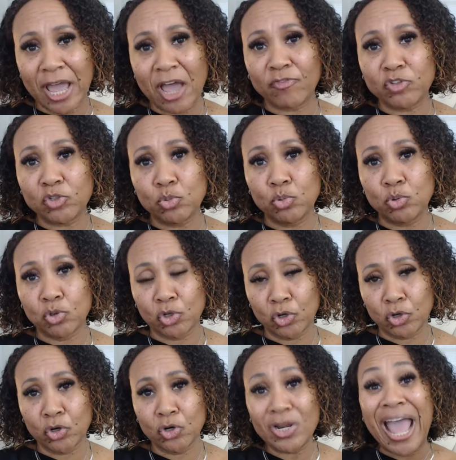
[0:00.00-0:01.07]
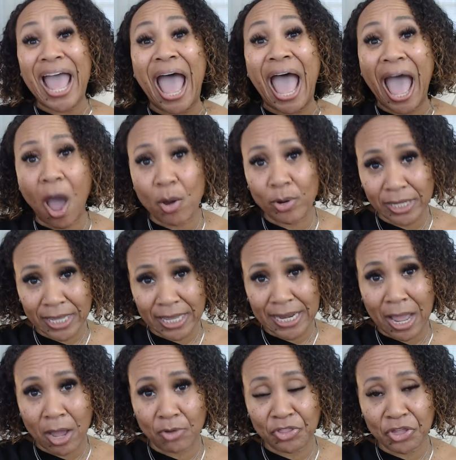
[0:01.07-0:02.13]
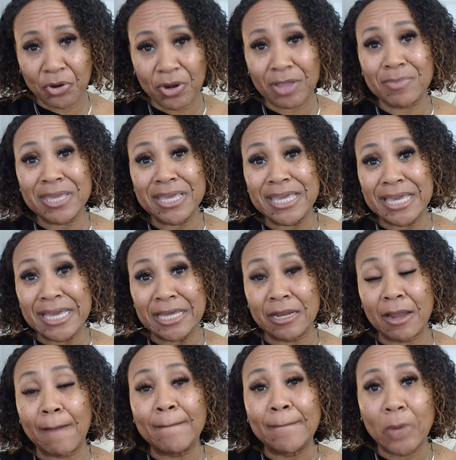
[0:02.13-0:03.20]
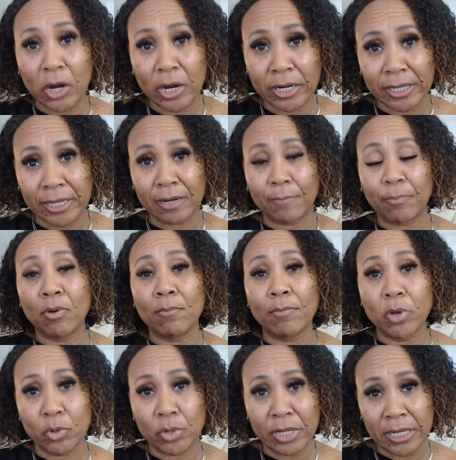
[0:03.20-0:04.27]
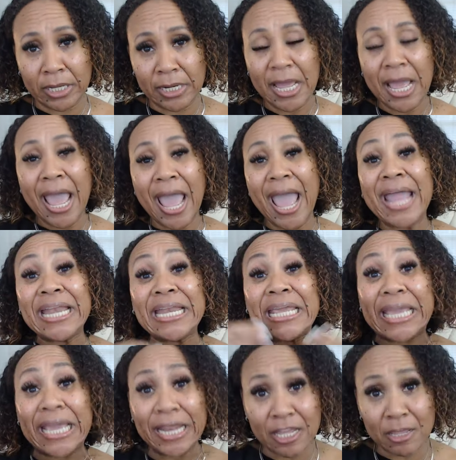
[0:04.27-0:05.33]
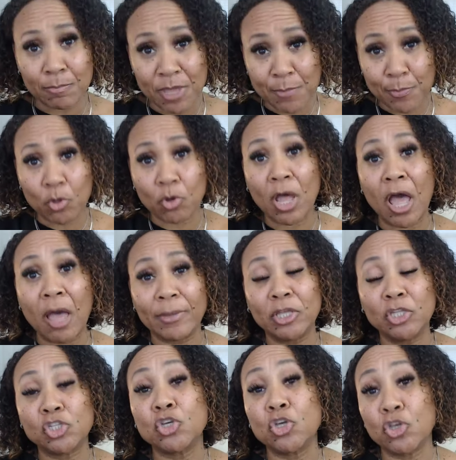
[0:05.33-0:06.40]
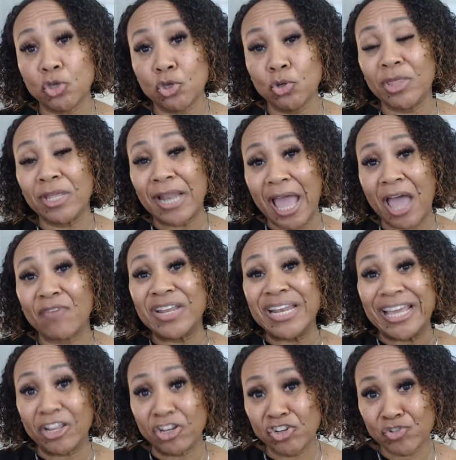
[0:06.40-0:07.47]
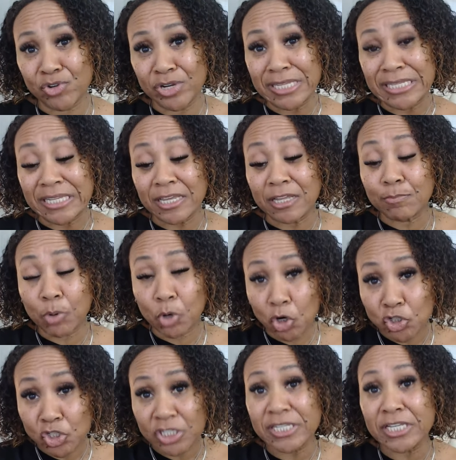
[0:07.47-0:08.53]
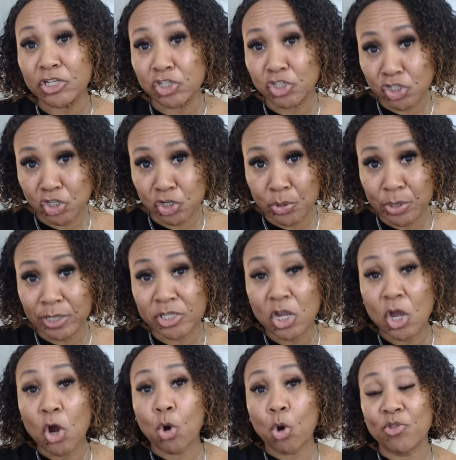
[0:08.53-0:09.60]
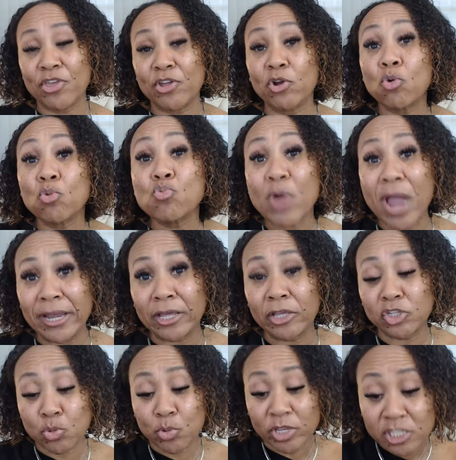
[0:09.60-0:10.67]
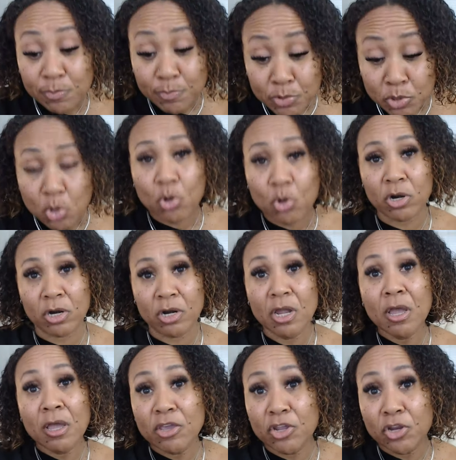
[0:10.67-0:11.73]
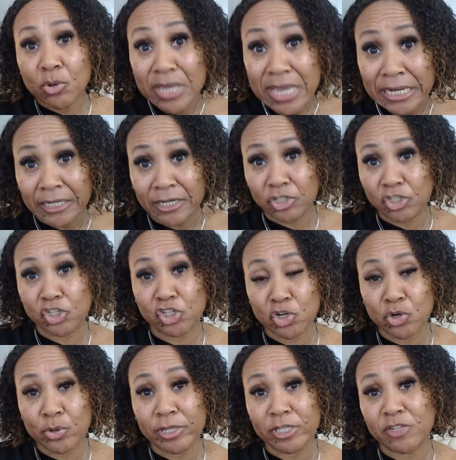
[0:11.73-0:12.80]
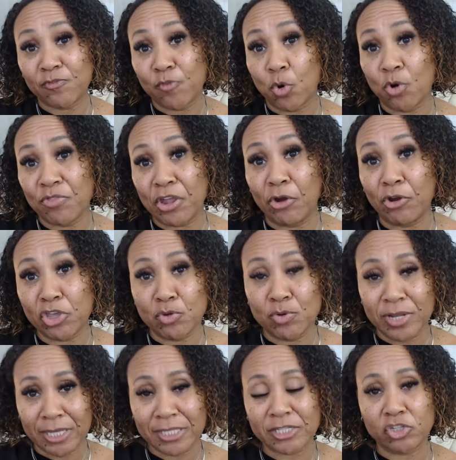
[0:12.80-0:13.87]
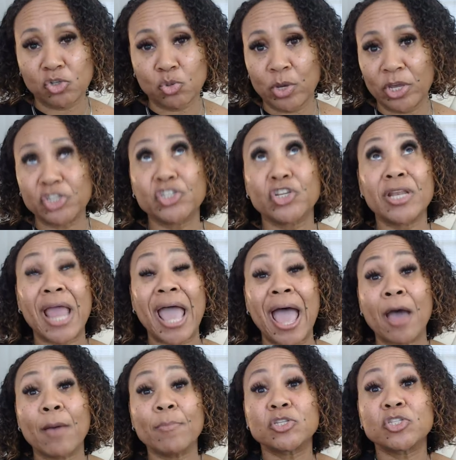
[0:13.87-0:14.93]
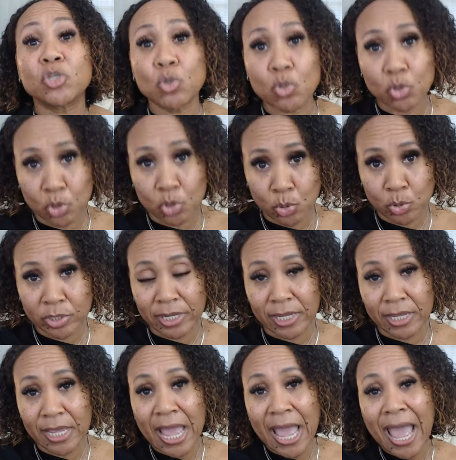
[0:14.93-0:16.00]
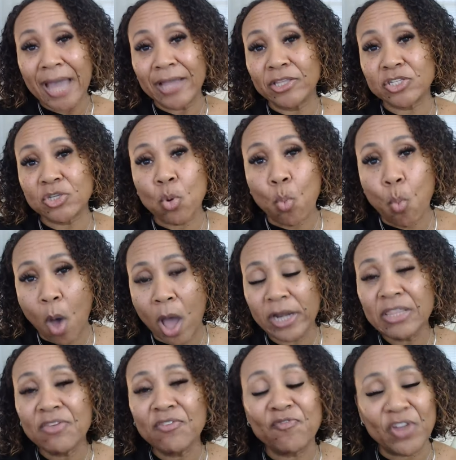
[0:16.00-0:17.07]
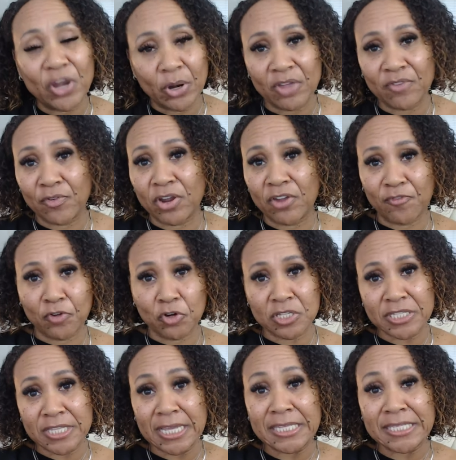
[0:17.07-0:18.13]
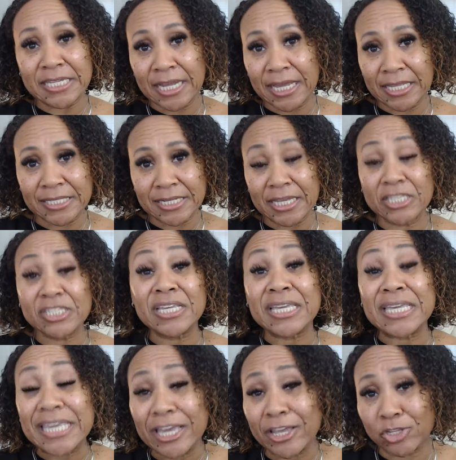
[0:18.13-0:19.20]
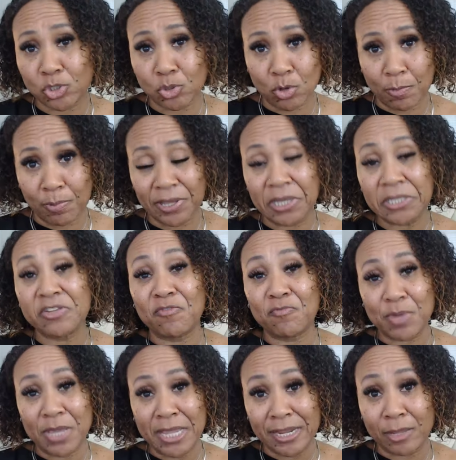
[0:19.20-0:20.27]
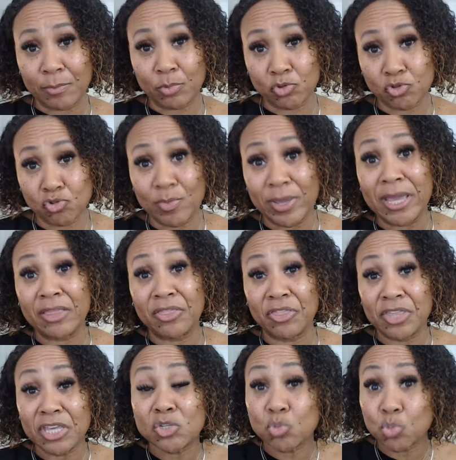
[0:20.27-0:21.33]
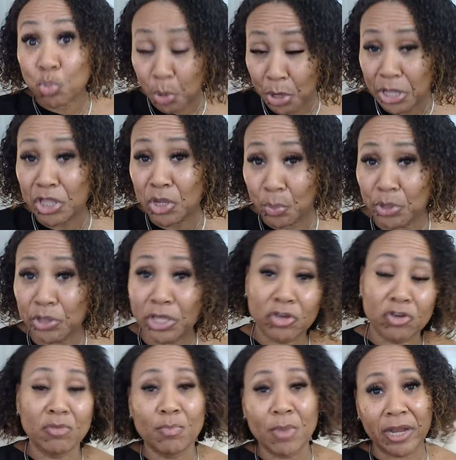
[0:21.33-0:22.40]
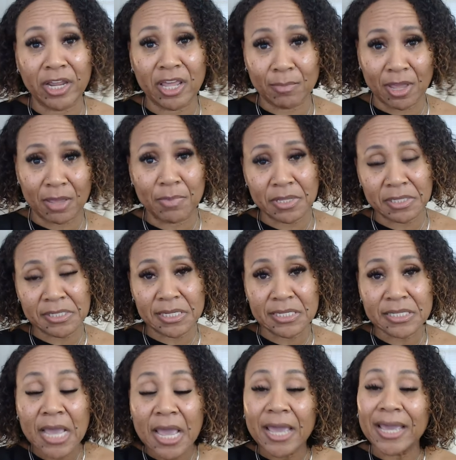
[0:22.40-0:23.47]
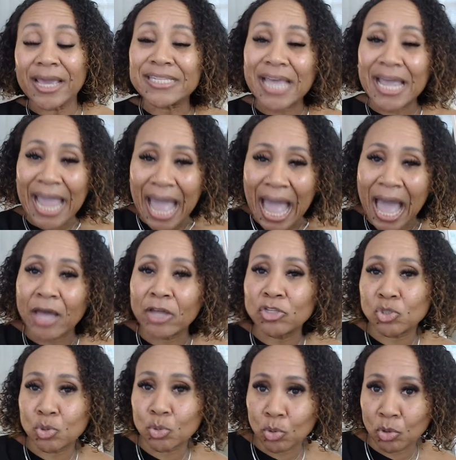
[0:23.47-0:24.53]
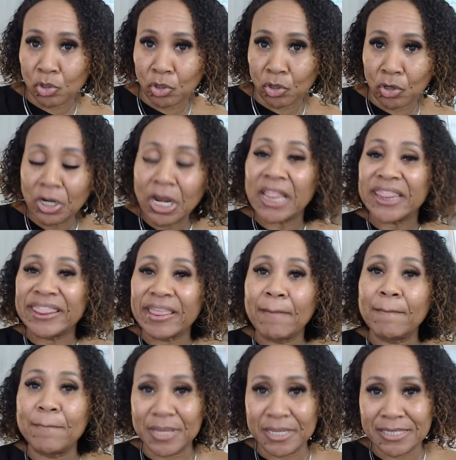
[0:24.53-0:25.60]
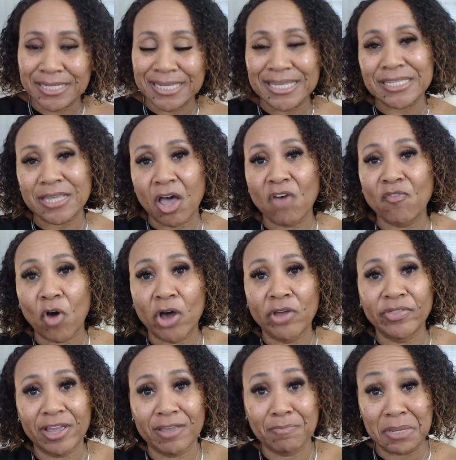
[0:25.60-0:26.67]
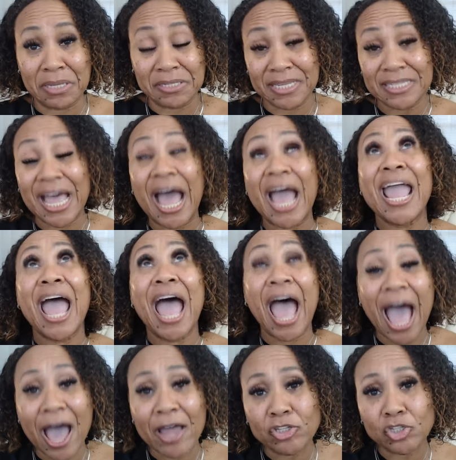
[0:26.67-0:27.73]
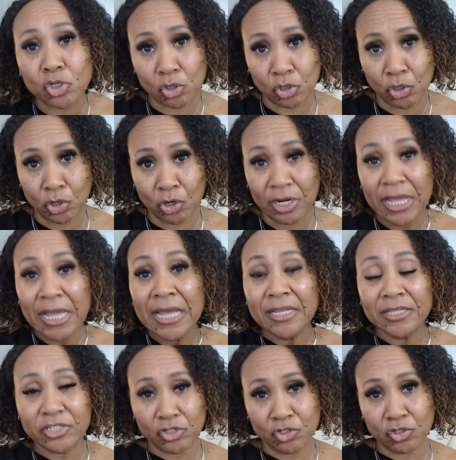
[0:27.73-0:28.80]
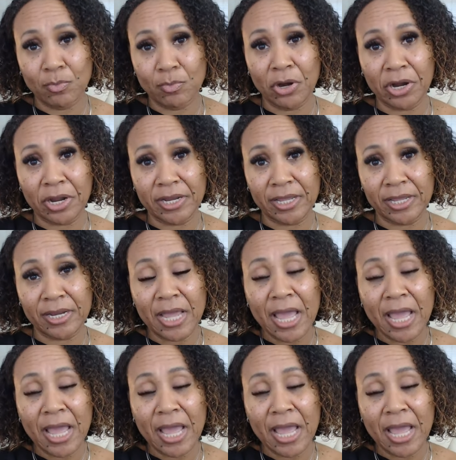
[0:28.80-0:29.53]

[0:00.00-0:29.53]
have to learn how to get out there and begin marketing, promoting, and getting people coming to you that have an interest in purchasing insurance, or that are ready to explore, you know, getting insurance for their unique situation? Absolutely. And so one of the very, very first things that I did to get to a place of being able to make this really, really good money in my business is I had to learn the business of online business. I had to learn digital marketing.